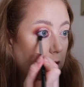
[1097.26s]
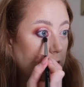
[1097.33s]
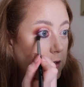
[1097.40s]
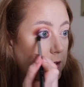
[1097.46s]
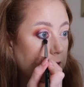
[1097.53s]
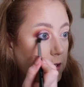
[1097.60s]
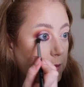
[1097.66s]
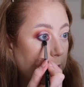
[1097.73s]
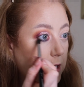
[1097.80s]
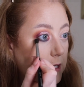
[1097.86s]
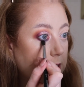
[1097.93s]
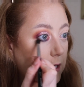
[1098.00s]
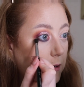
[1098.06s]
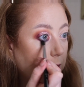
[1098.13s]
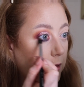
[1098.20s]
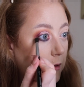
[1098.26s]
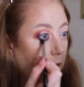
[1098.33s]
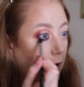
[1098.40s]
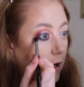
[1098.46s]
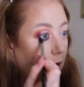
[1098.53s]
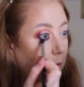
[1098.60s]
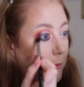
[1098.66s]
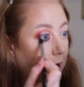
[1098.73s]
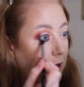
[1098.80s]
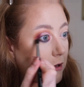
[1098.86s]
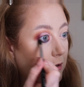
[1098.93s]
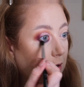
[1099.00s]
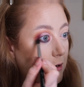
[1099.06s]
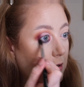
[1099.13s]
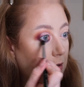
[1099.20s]
Let's just mix it with it. Oh my
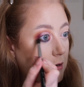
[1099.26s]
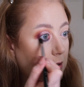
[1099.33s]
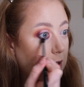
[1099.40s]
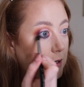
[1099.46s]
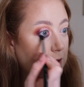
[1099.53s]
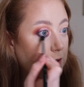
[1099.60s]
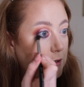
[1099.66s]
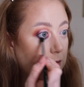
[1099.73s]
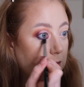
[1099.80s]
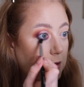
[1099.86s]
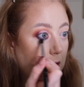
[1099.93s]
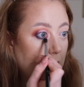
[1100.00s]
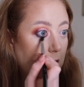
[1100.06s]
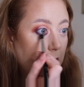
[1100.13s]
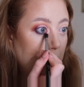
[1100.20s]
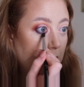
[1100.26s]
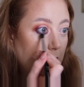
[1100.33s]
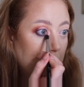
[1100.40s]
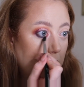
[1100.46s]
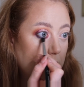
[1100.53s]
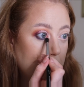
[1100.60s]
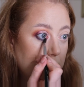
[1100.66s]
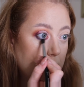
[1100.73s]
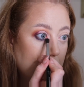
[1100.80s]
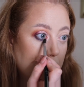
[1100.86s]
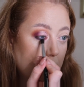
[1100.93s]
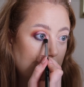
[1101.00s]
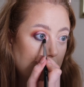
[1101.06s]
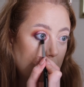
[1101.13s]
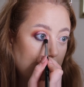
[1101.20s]
god, that's so nice.
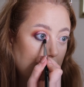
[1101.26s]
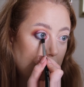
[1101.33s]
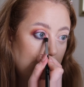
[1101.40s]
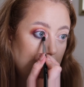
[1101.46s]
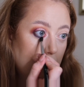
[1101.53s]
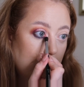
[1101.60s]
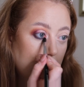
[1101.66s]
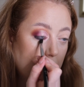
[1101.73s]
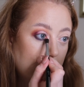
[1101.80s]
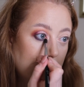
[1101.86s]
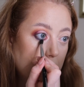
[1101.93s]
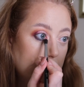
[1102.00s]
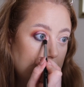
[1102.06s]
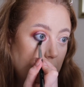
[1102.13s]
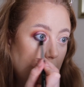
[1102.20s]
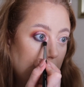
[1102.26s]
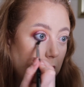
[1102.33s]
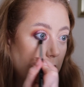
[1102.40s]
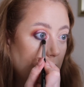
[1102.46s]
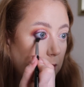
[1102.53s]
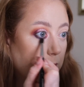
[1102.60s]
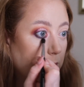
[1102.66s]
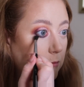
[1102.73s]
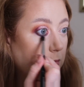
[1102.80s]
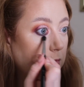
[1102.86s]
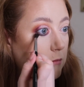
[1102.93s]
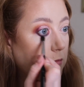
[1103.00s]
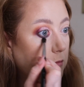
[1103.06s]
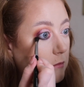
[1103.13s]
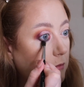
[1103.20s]
It's like a
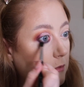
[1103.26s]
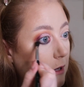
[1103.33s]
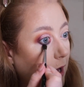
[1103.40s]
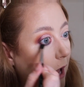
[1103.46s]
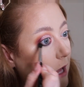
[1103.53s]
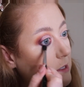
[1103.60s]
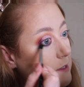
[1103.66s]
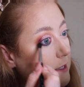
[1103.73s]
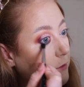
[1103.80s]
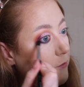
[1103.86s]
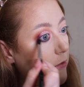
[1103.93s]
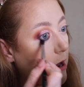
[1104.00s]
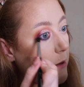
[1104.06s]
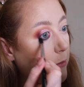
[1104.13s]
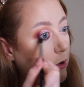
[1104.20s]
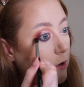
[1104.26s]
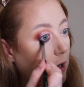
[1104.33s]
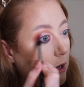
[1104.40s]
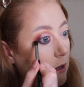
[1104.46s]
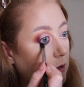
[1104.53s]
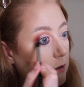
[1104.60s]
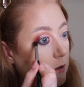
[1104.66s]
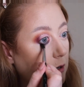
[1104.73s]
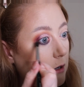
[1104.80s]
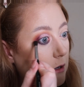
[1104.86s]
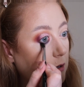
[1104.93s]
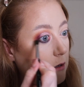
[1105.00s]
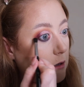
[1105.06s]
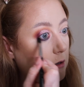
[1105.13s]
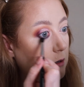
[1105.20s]
acid rainbow kind of
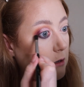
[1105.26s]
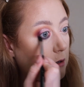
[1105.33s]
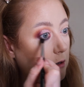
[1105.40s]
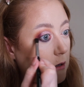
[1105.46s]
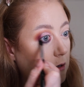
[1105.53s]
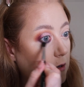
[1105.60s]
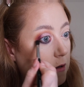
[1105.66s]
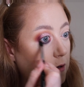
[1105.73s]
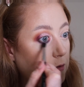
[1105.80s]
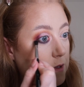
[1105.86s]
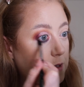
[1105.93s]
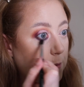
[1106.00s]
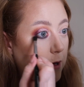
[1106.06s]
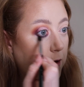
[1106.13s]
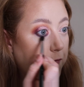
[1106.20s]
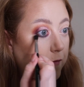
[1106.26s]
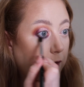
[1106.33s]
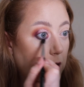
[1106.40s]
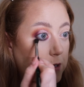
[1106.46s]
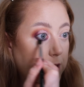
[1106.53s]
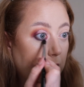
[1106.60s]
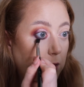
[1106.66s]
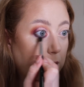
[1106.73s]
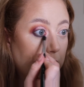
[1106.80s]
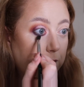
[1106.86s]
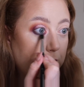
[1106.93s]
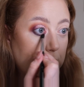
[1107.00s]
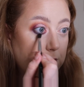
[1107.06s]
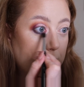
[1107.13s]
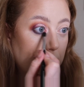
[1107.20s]
colour. There is a bit of fall down off
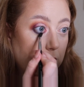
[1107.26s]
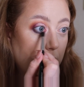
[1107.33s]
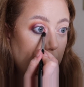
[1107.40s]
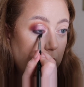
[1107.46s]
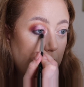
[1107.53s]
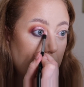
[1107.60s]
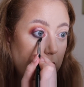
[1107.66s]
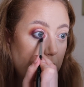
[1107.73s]
this colour.